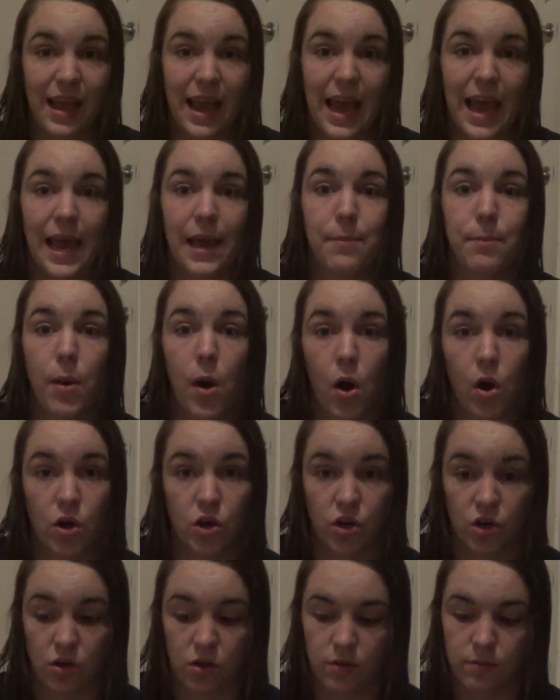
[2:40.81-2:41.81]
a
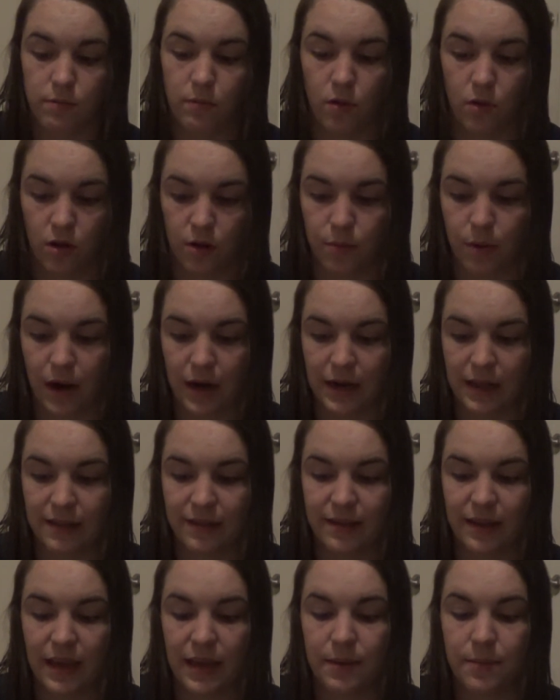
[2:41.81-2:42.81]
partial molar
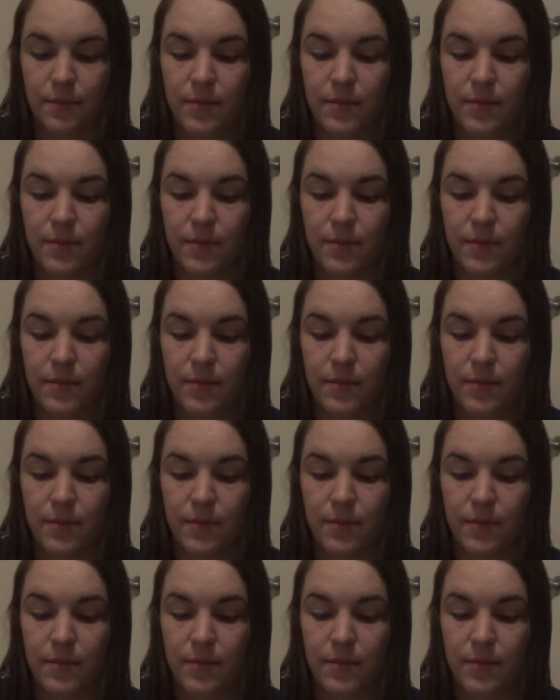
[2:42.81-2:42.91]
pregnancy.